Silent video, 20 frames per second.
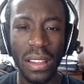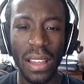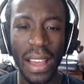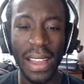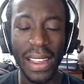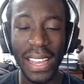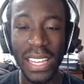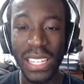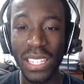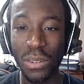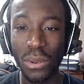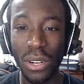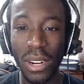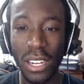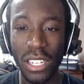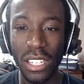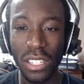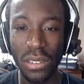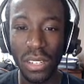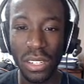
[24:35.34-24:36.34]
I guess we're
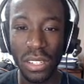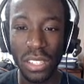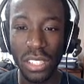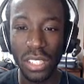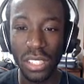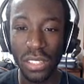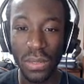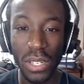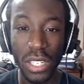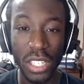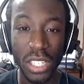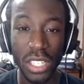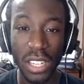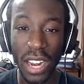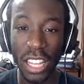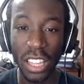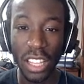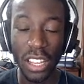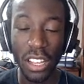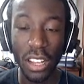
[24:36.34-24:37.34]
just
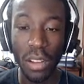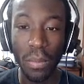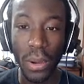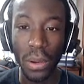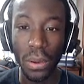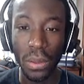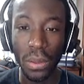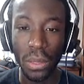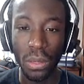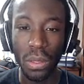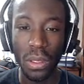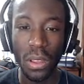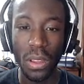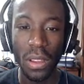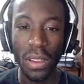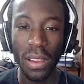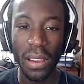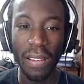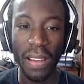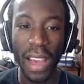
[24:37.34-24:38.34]
gonna have to heal both.
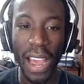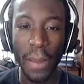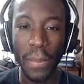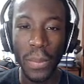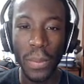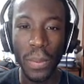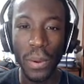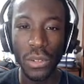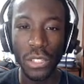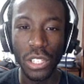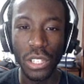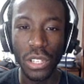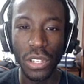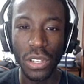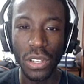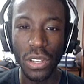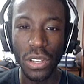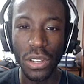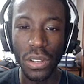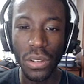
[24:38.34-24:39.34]
Hyper Potion
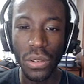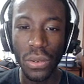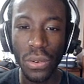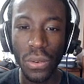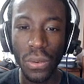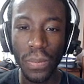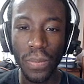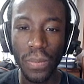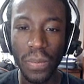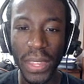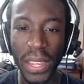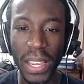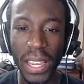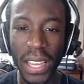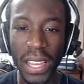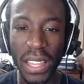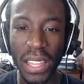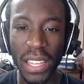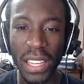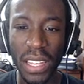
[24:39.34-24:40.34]
you,
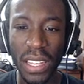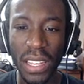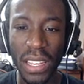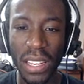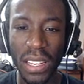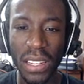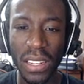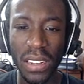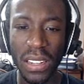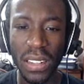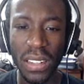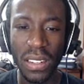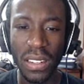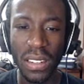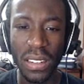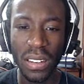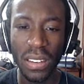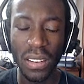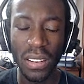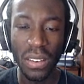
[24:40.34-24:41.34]
and
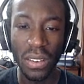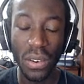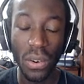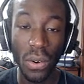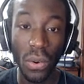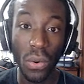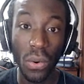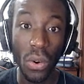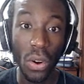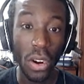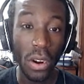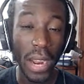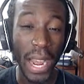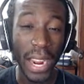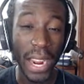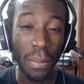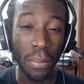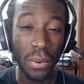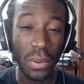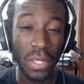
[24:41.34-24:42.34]
then, or
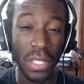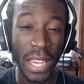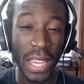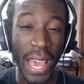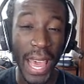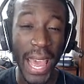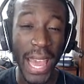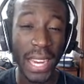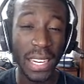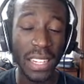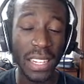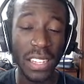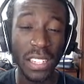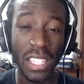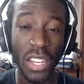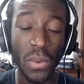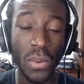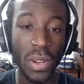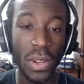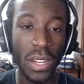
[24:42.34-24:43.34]
I can protect and
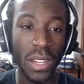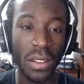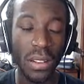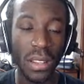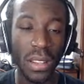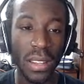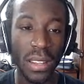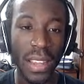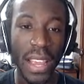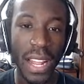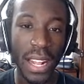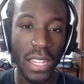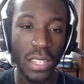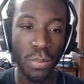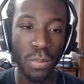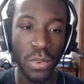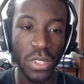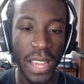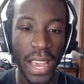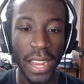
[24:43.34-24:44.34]
see what. Yeah, let's
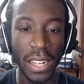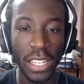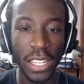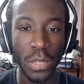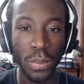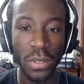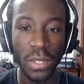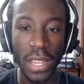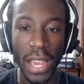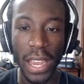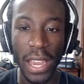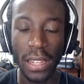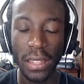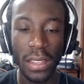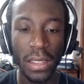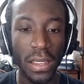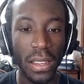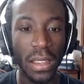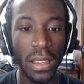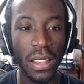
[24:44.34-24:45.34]
protect. Let's
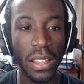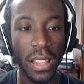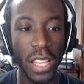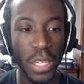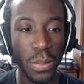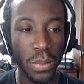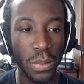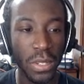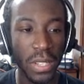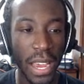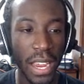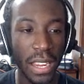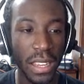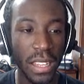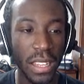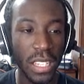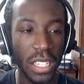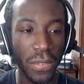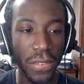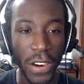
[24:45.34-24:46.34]
protect. Let's protect.
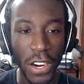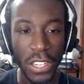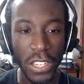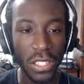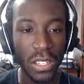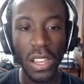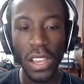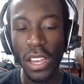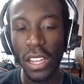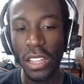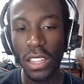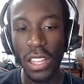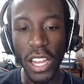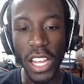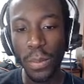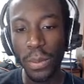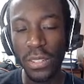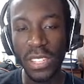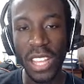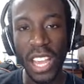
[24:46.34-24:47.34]
Cause the
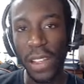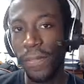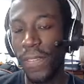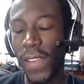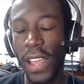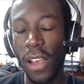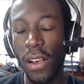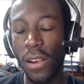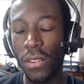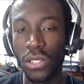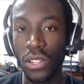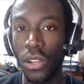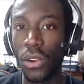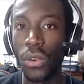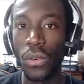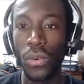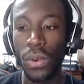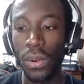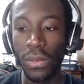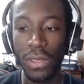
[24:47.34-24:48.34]
other protect failed,
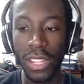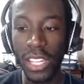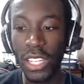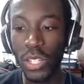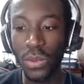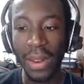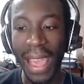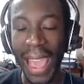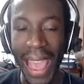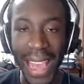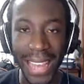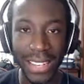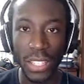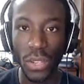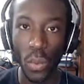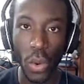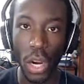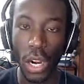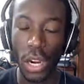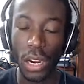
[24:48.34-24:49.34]
so this one has
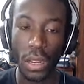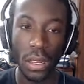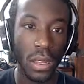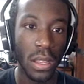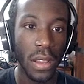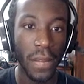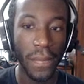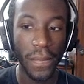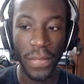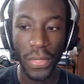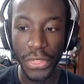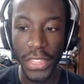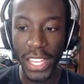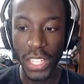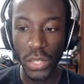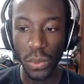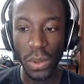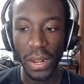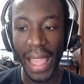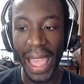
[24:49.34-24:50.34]
to work.
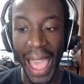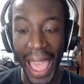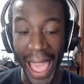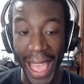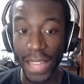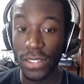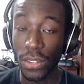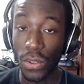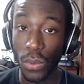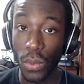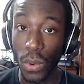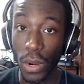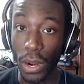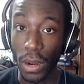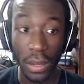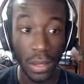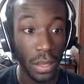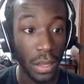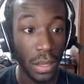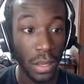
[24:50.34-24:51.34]
This one has to work.